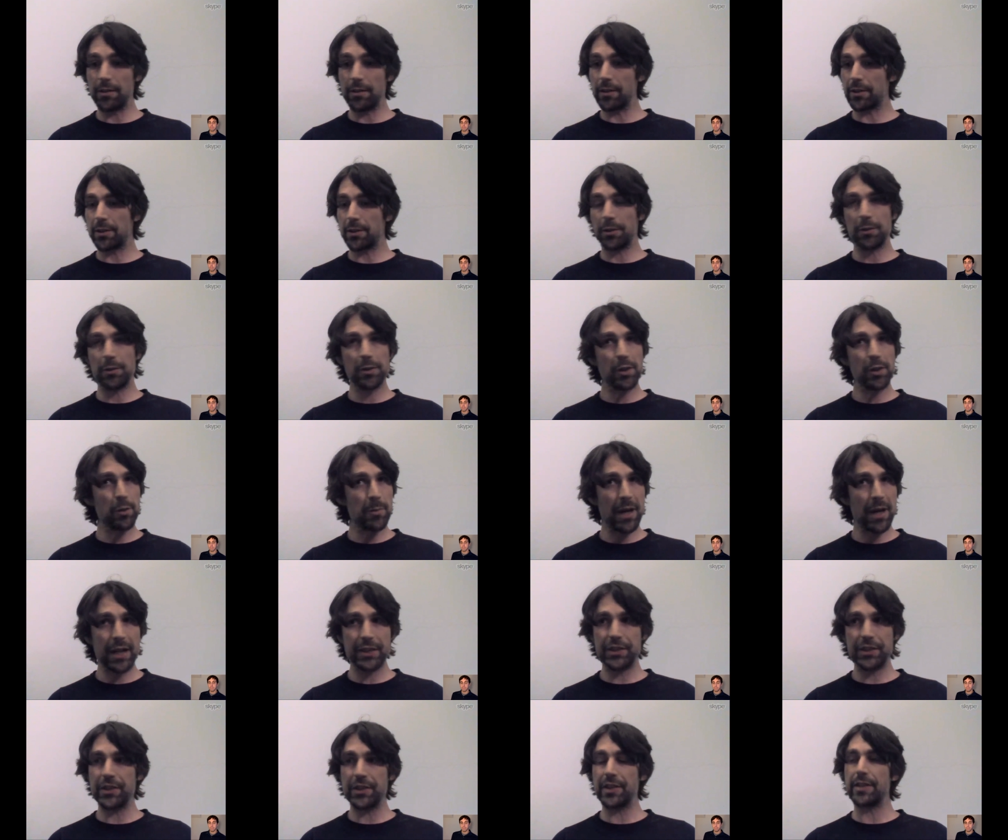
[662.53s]
Yeah, look at
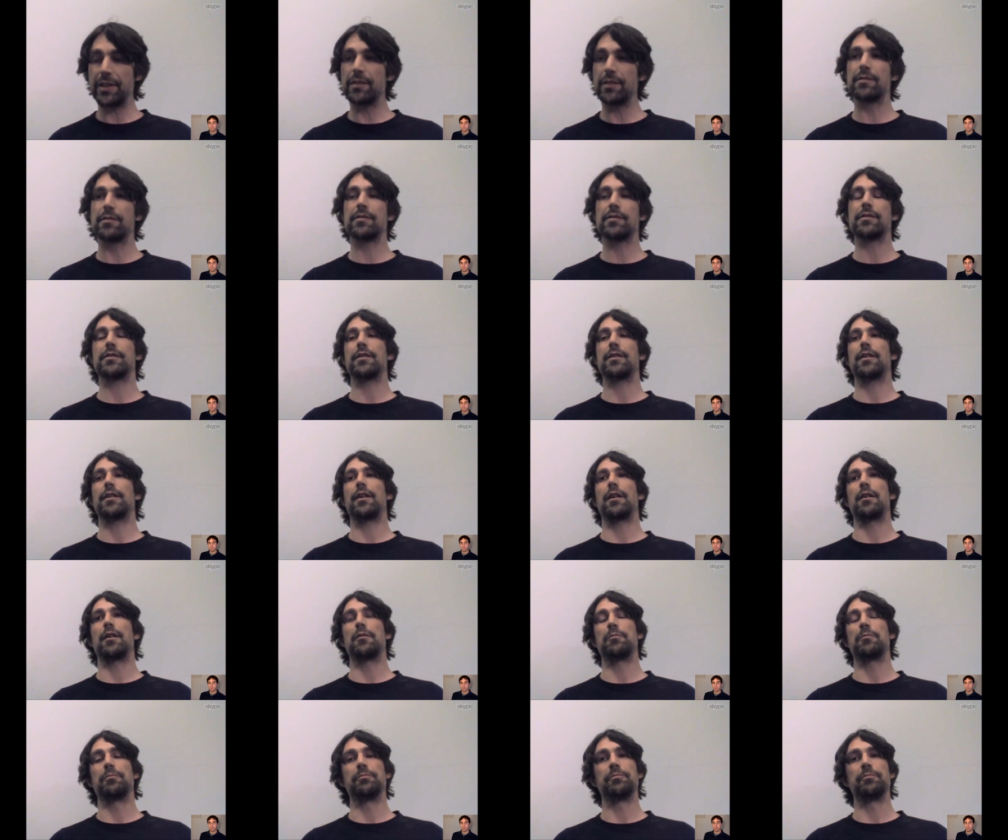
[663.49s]
all your
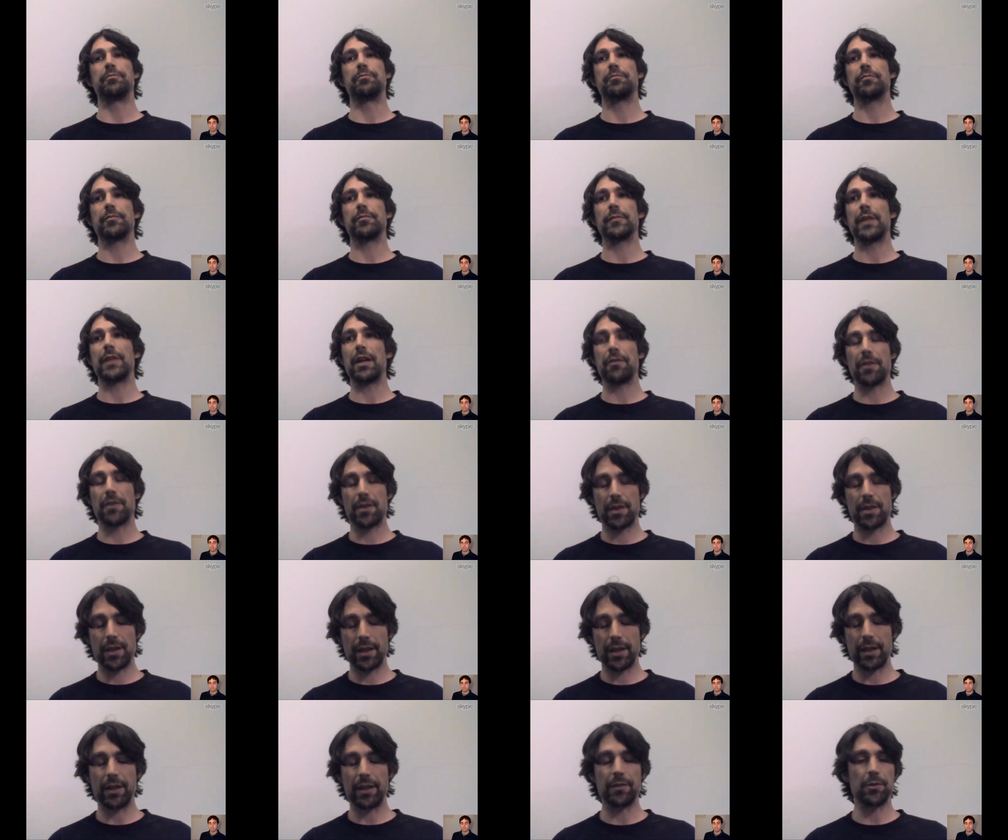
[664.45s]
matches.
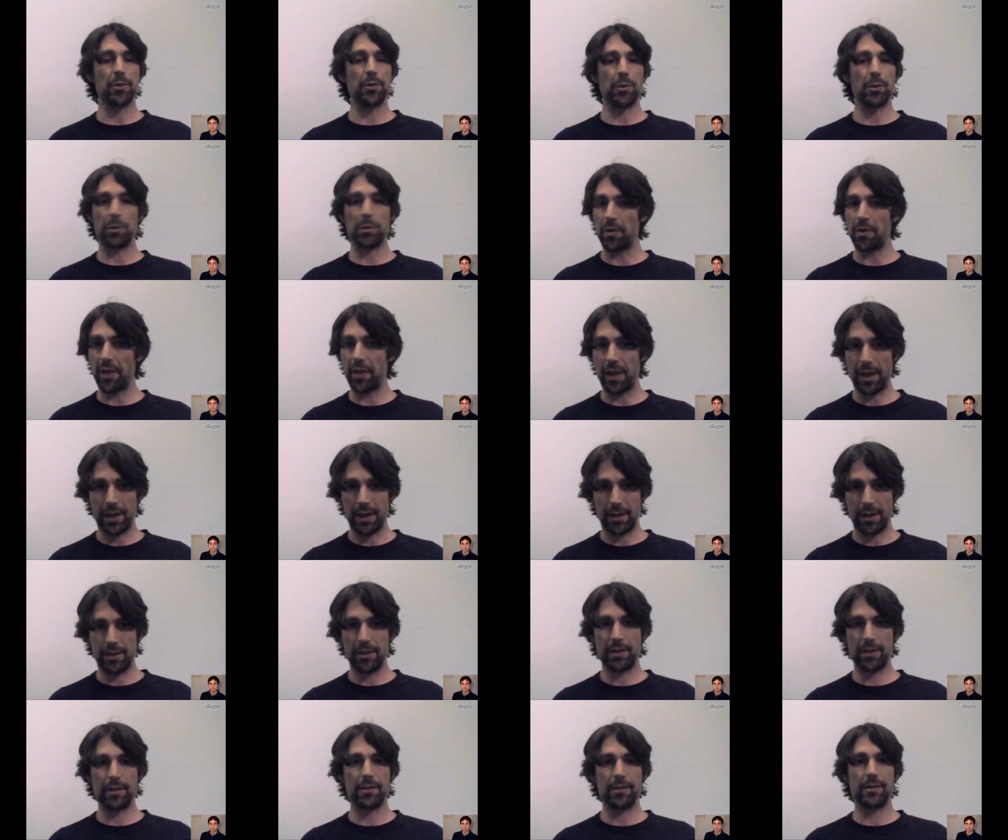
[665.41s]
Everything is
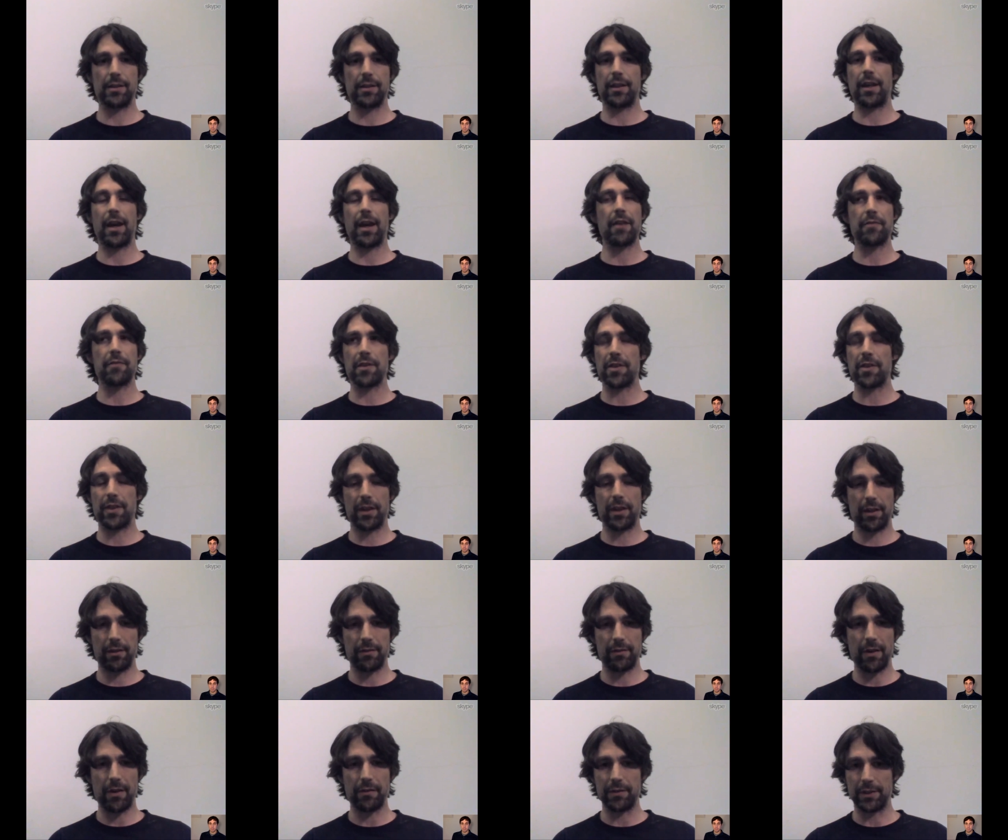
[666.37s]
all there. You can see
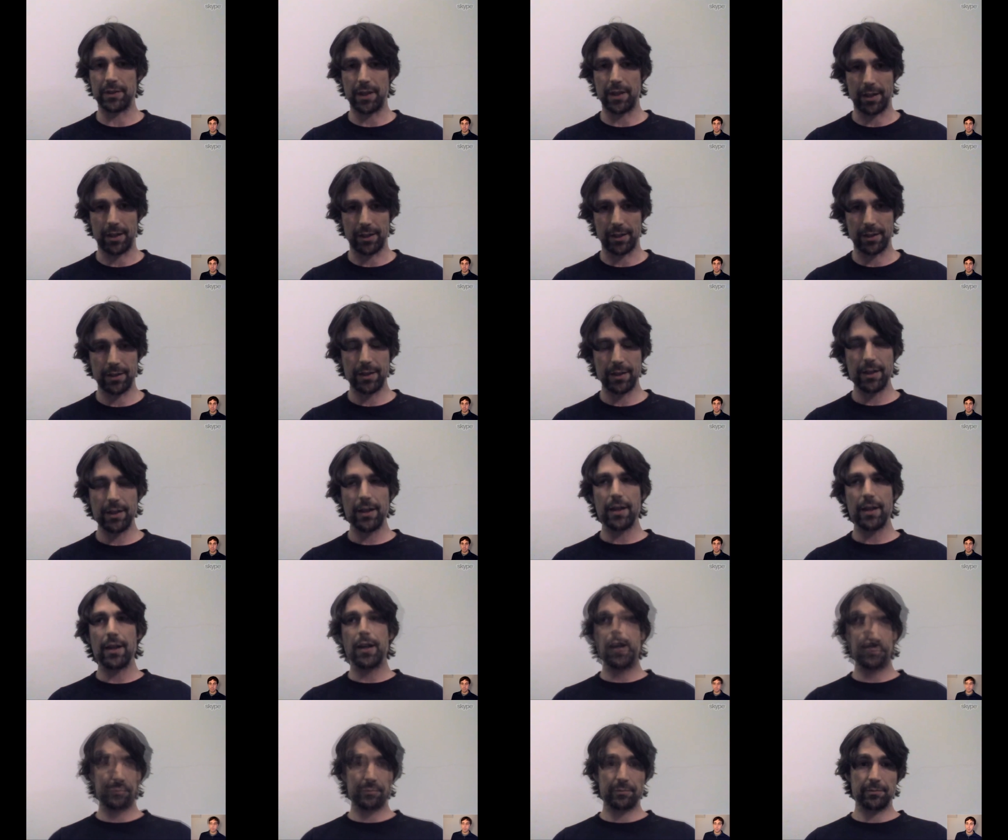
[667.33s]
everything you've ever
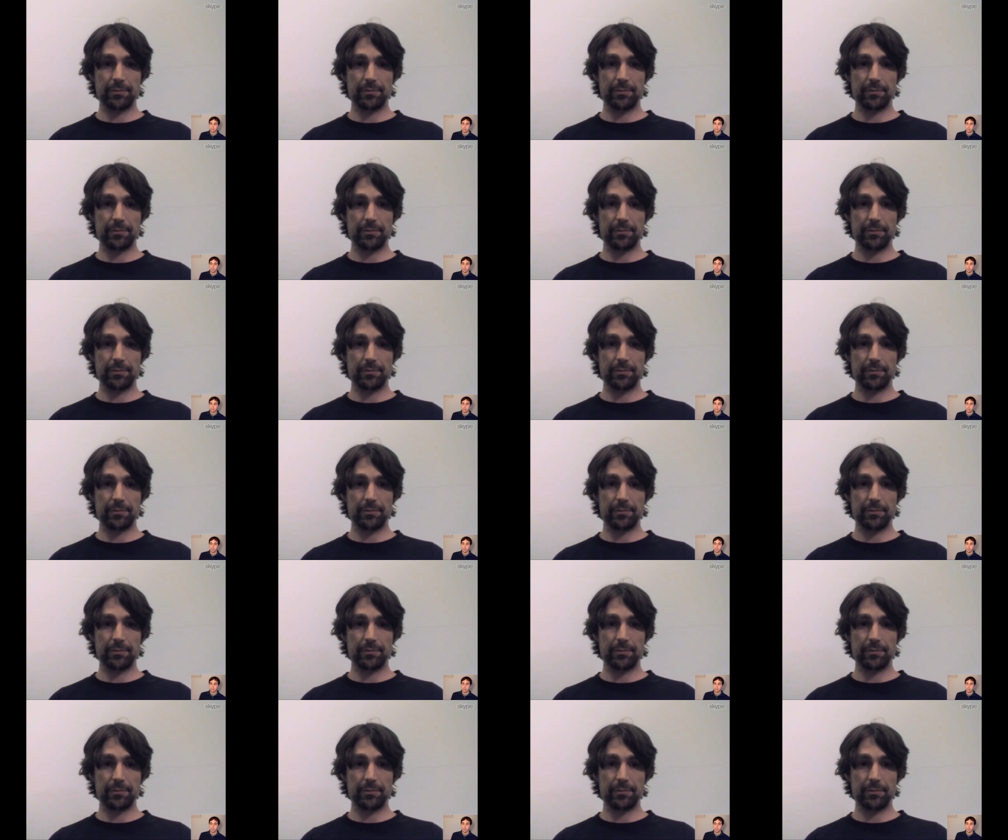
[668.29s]
done.